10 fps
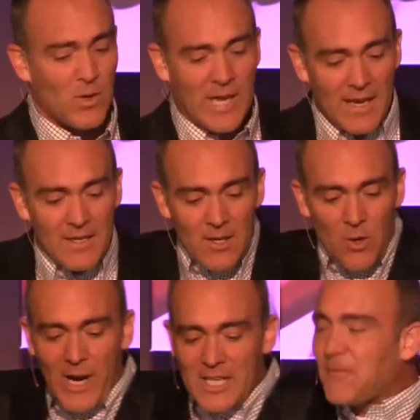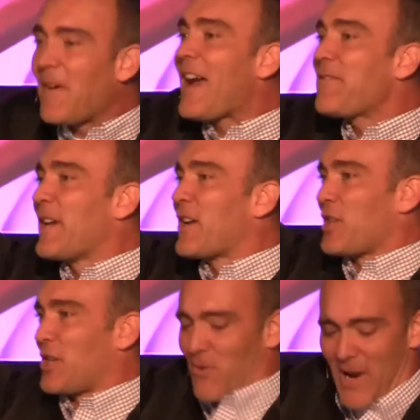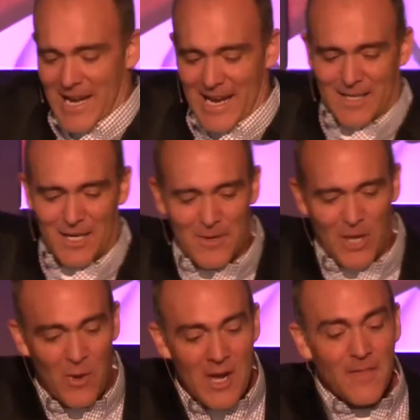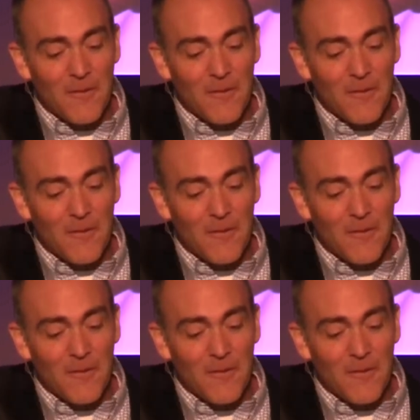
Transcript: Okay, raise five fingers on your right hand. Here we go.